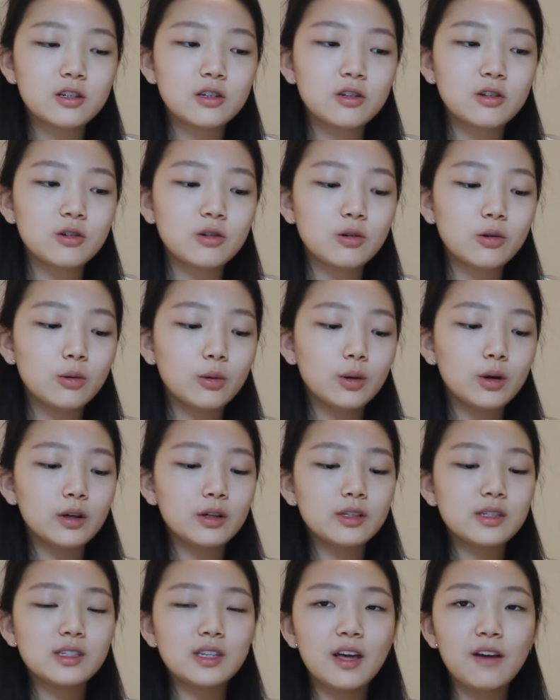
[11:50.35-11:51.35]
to
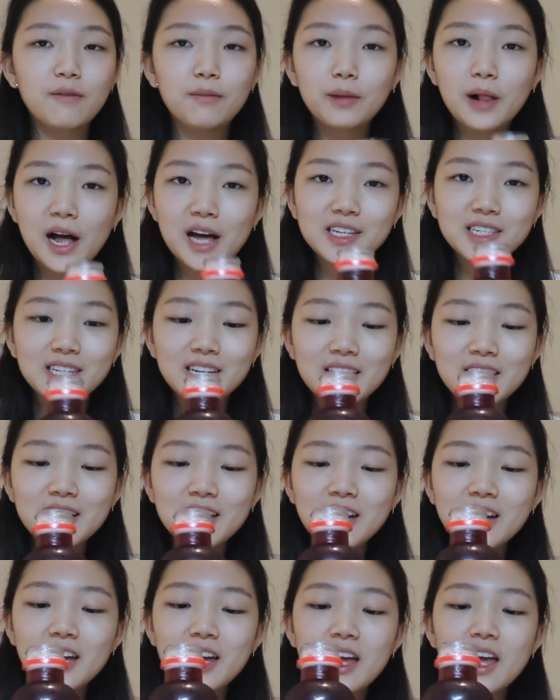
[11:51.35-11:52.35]
save
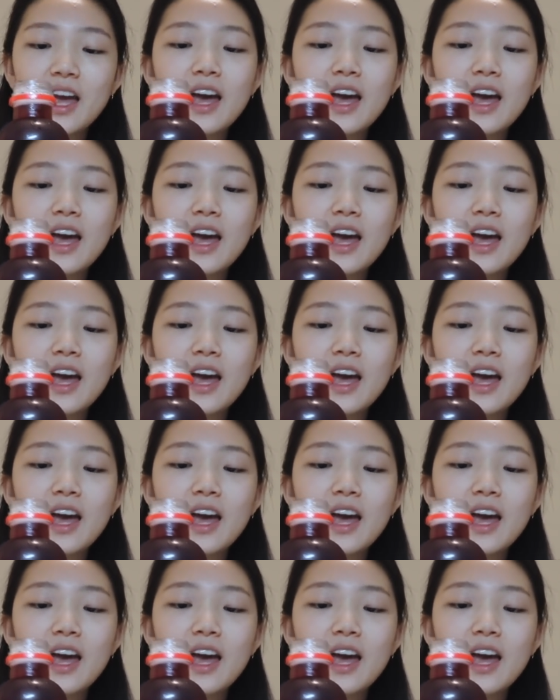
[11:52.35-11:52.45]
plastic,